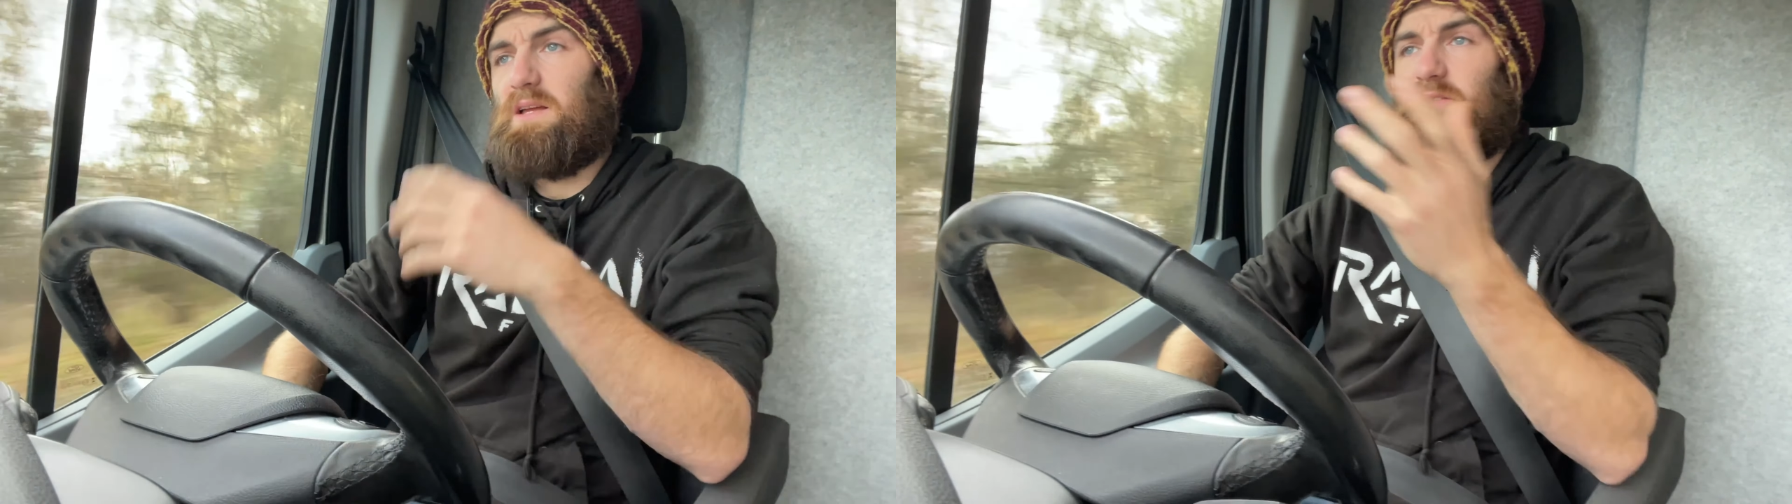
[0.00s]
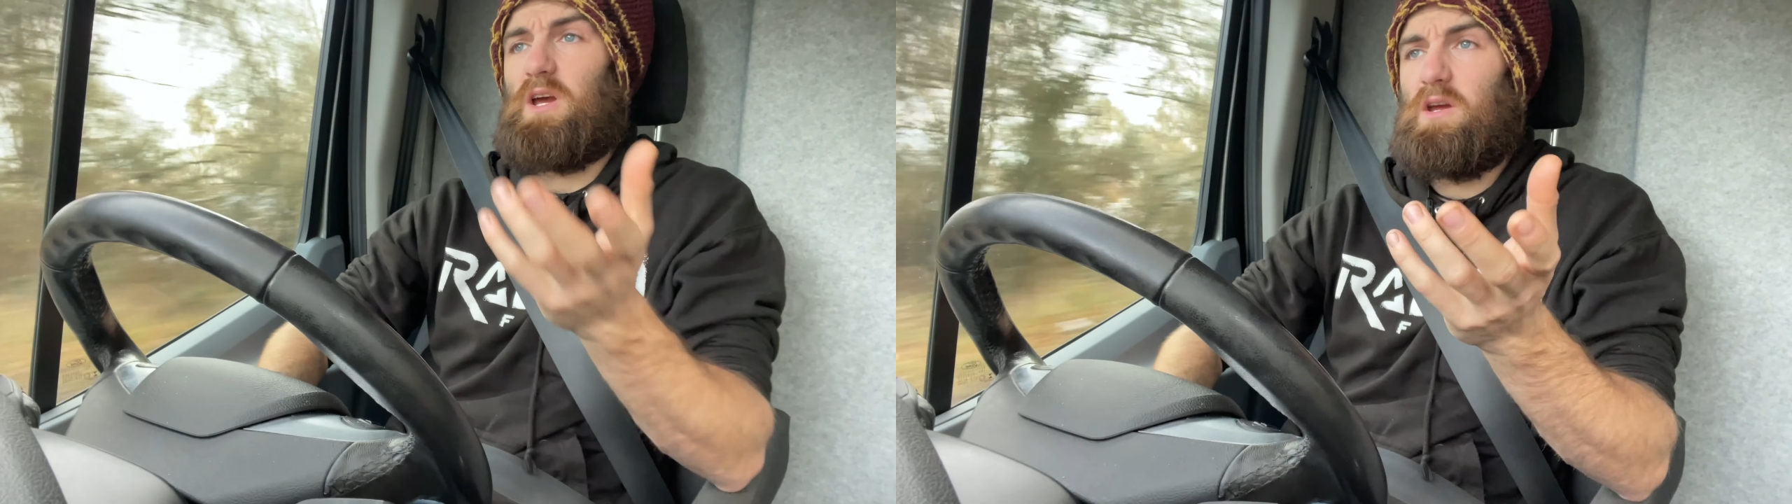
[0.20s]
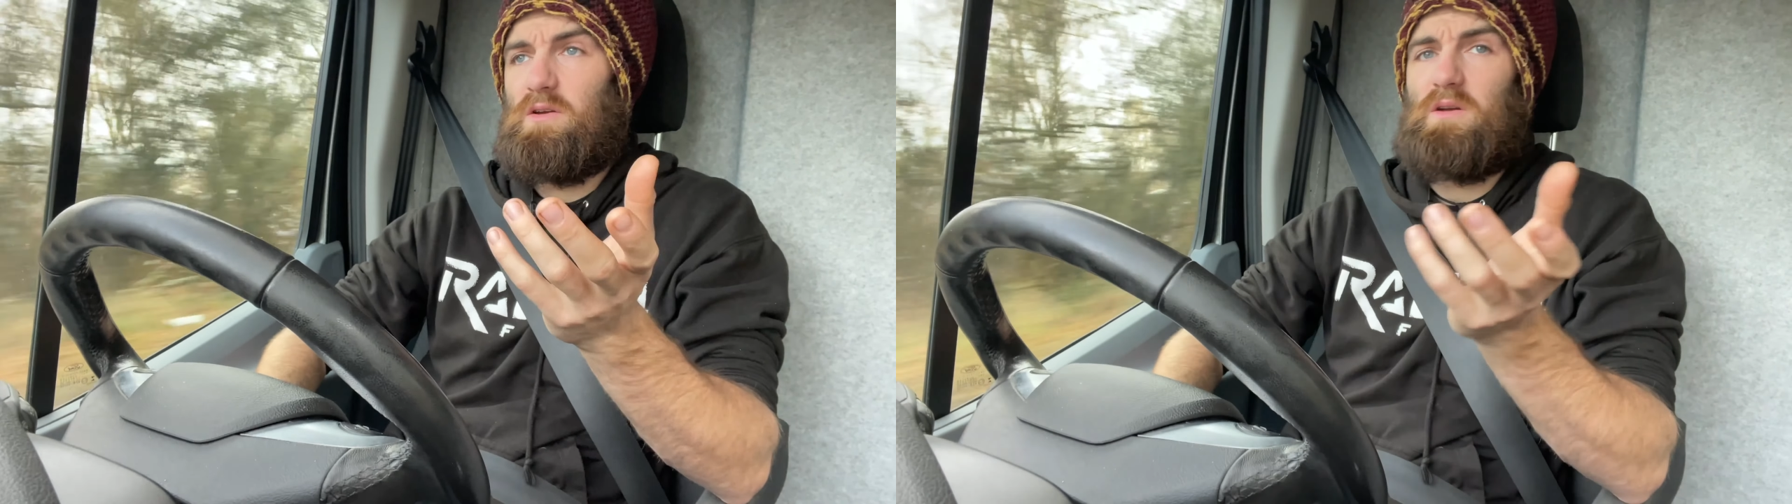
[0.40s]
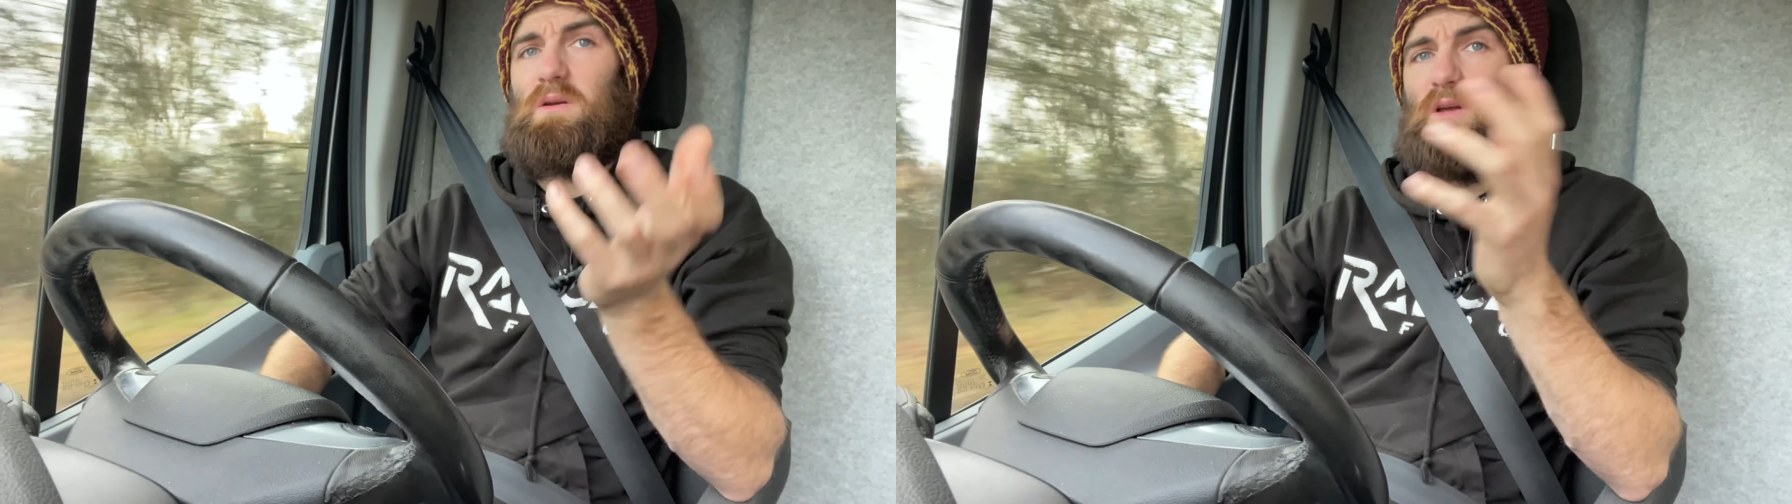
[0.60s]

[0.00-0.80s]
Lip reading: So